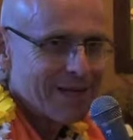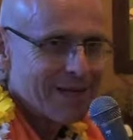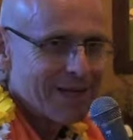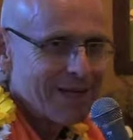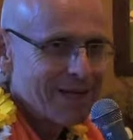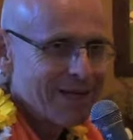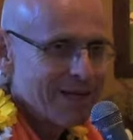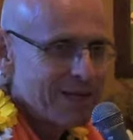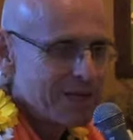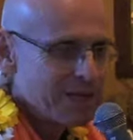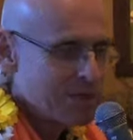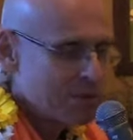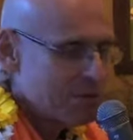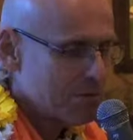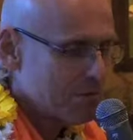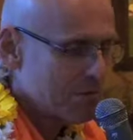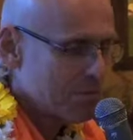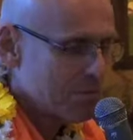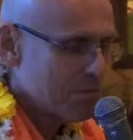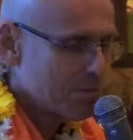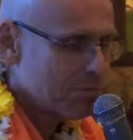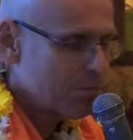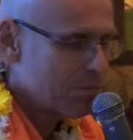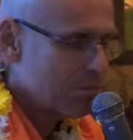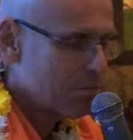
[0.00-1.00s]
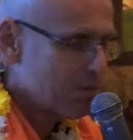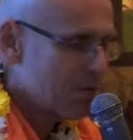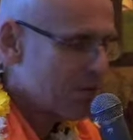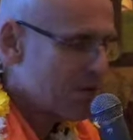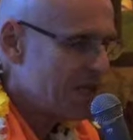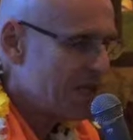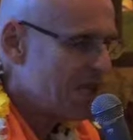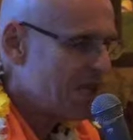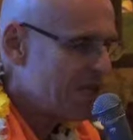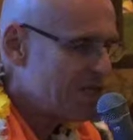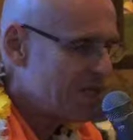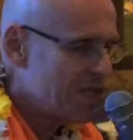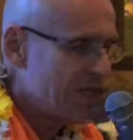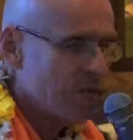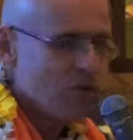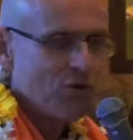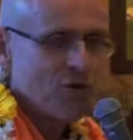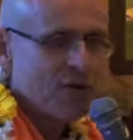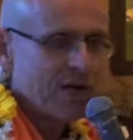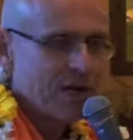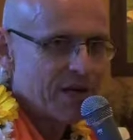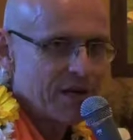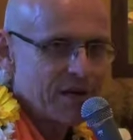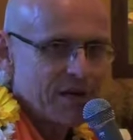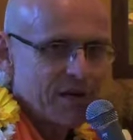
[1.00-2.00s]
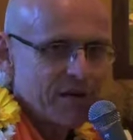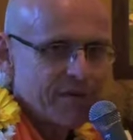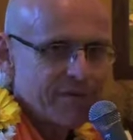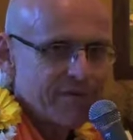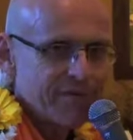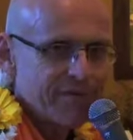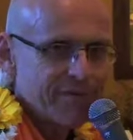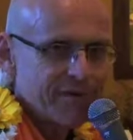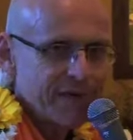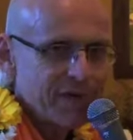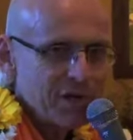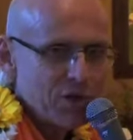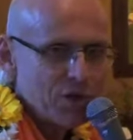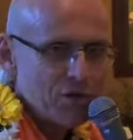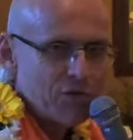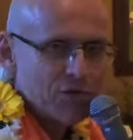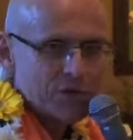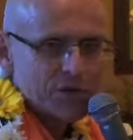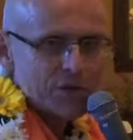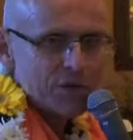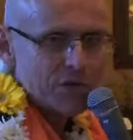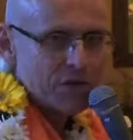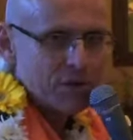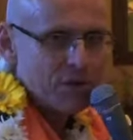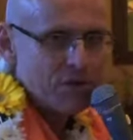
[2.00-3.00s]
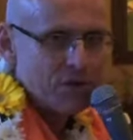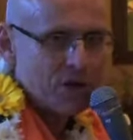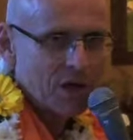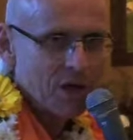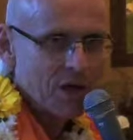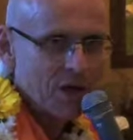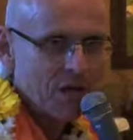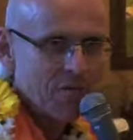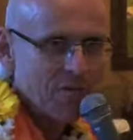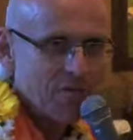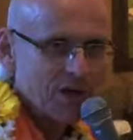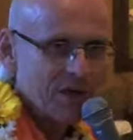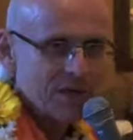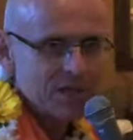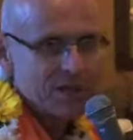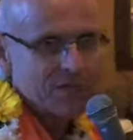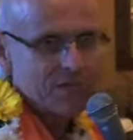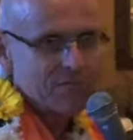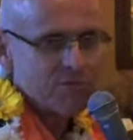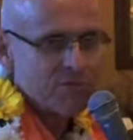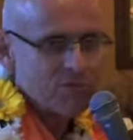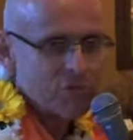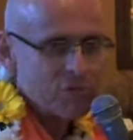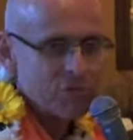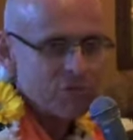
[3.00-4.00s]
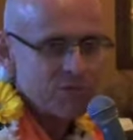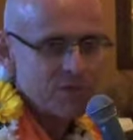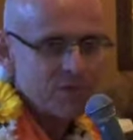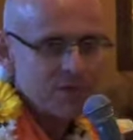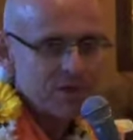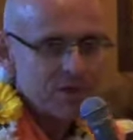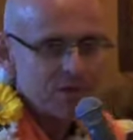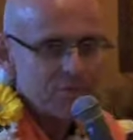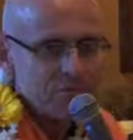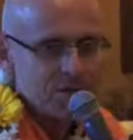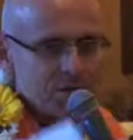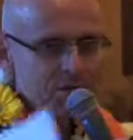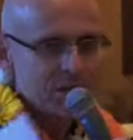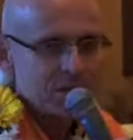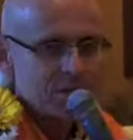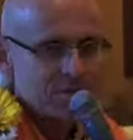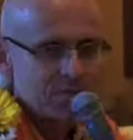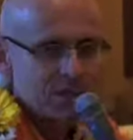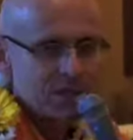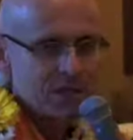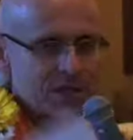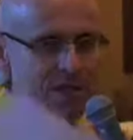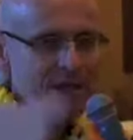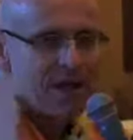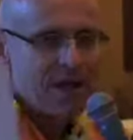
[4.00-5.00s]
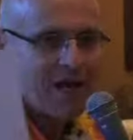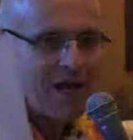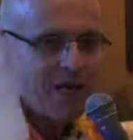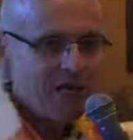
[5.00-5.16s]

And it's still not enough and you order some, okay, bring some roti, bring some this, and